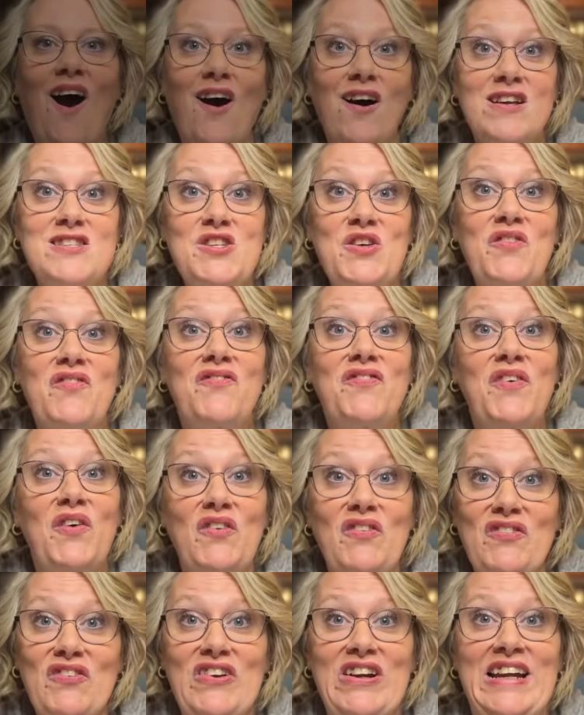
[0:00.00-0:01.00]
Also,
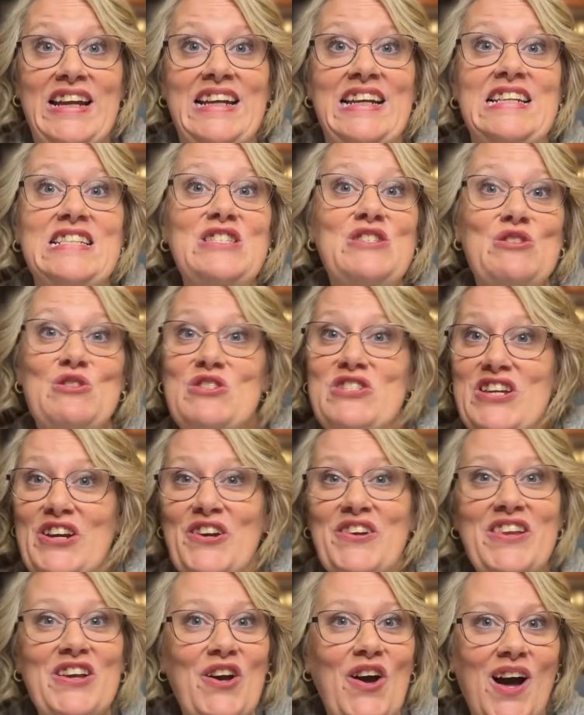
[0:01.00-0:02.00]
feel free to
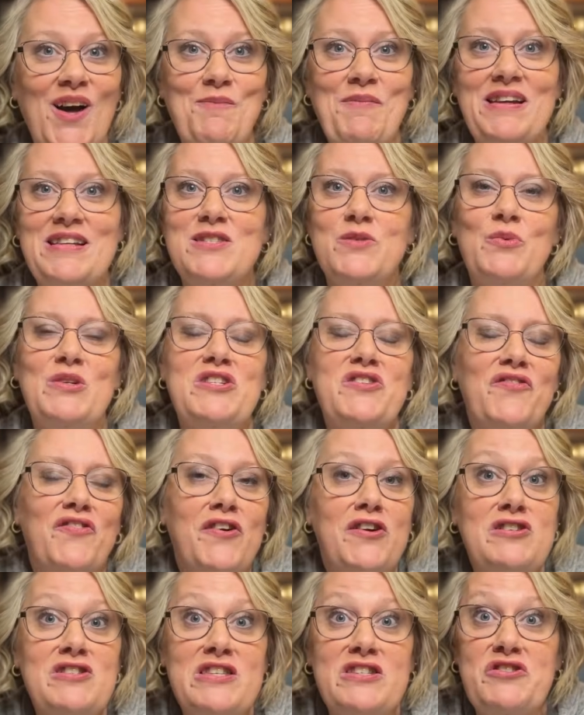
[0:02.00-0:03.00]
share in the comments which
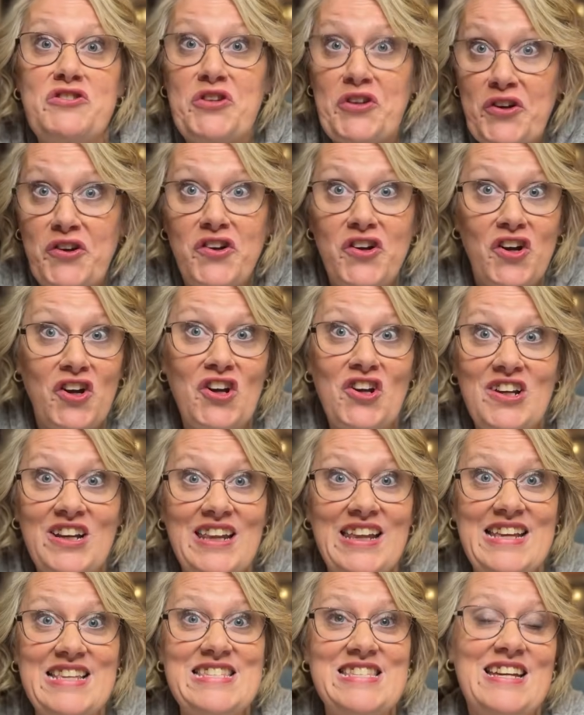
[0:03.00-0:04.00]
verses you're
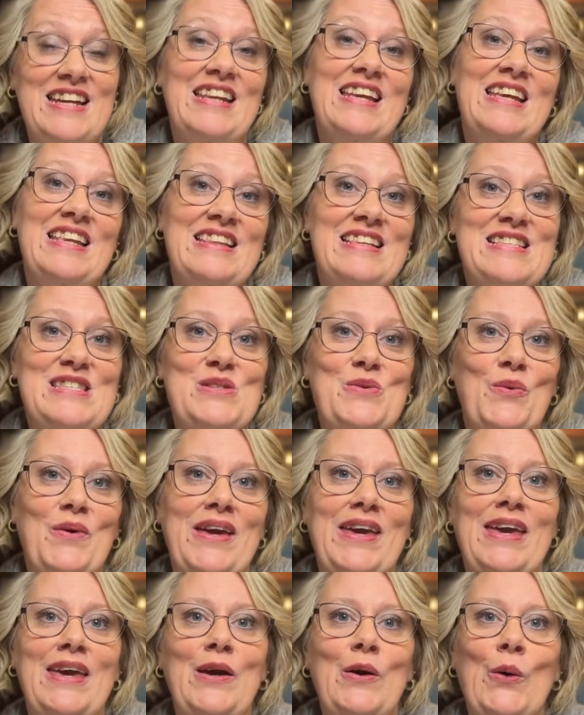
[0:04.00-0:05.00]
currently studying this
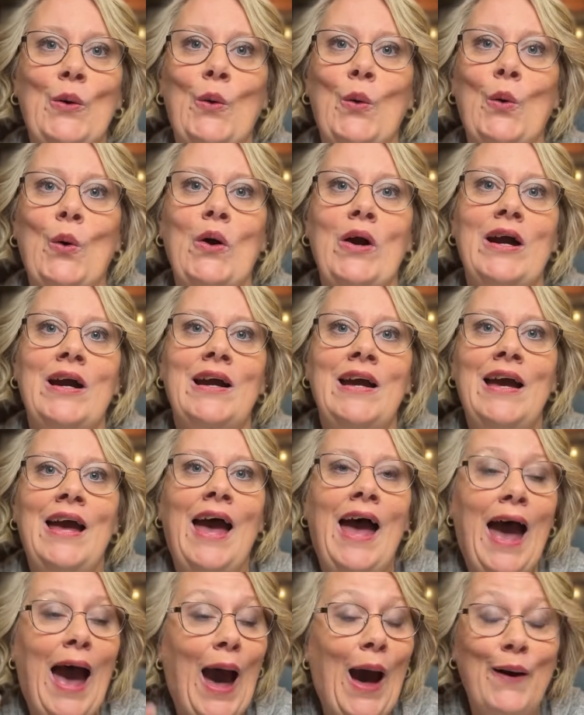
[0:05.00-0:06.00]
week, or
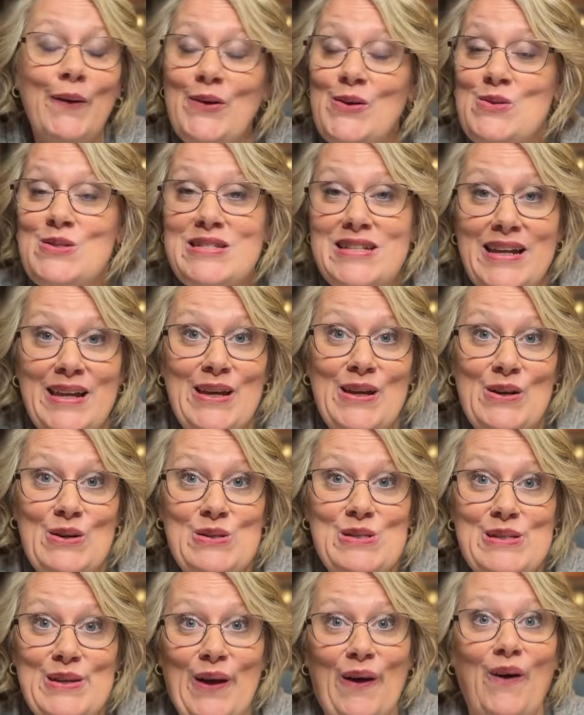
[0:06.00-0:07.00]
how you study
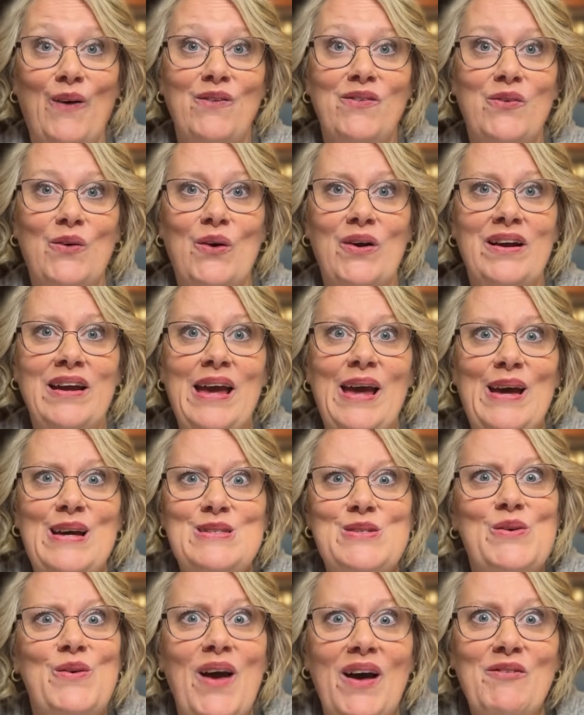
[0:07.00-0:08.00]
yourself, or
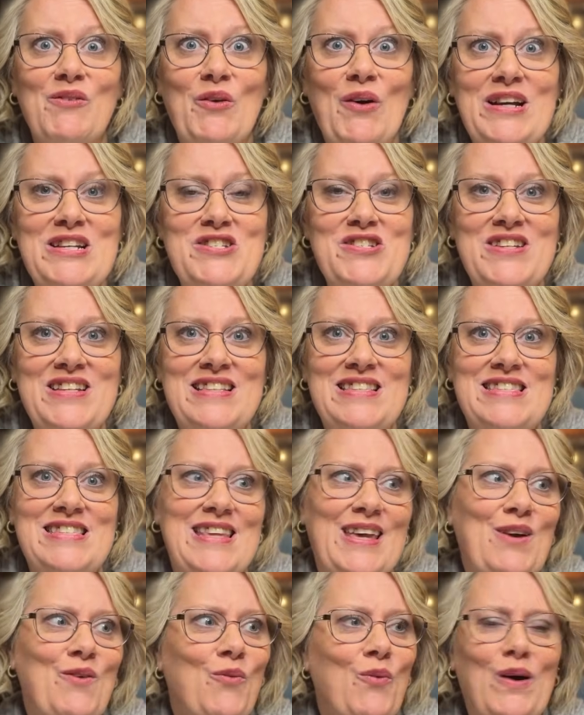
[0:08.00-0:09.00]
do you have questions
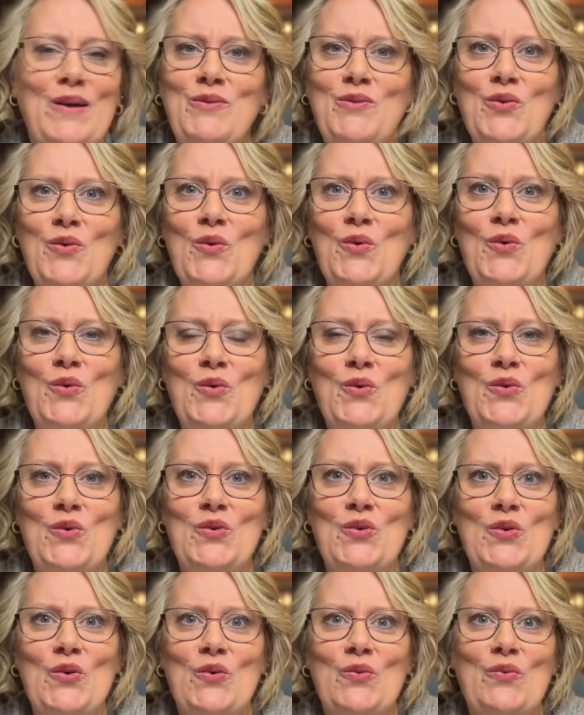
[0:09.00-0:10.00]
like what
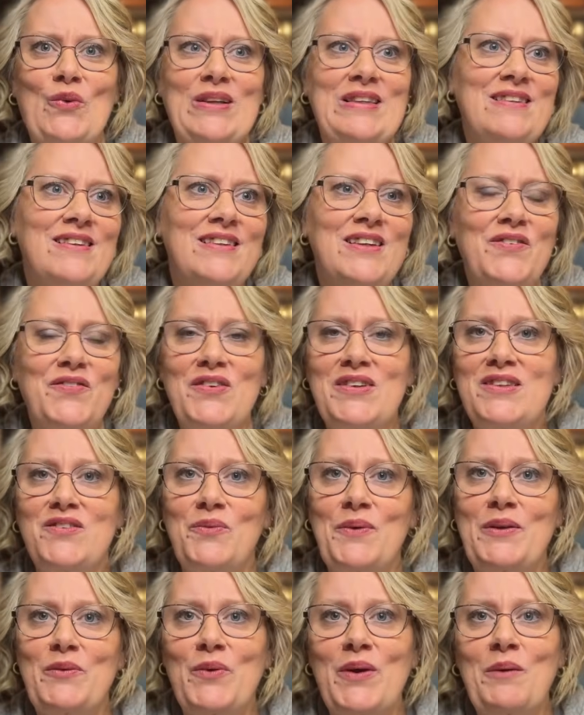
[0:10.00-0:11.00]
tools, or what's the difference
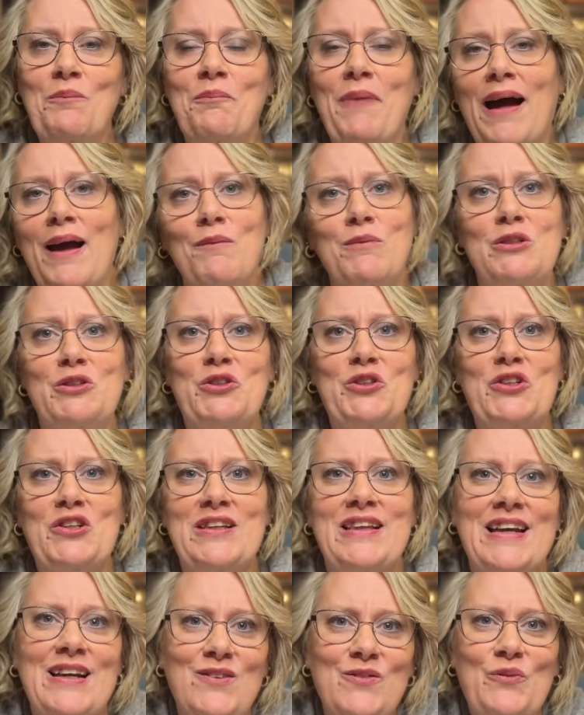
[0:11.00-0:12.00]
between Bible
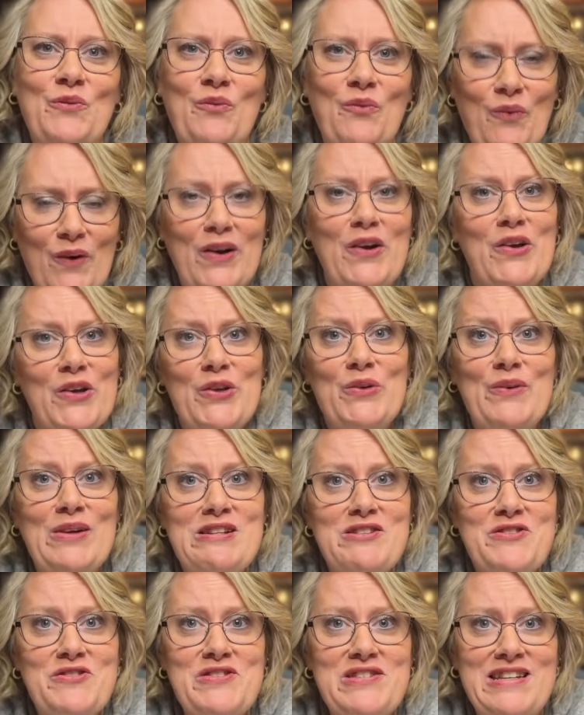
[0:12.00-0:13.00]
journaling? What are you
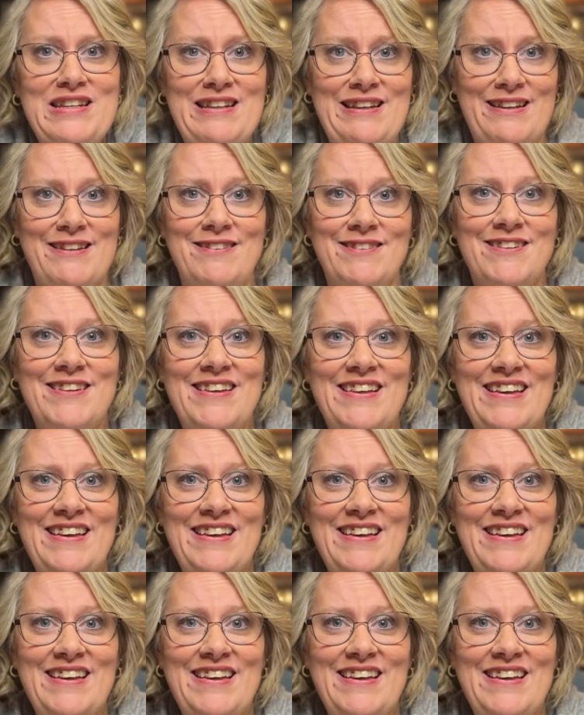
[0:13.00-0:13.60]
interested in?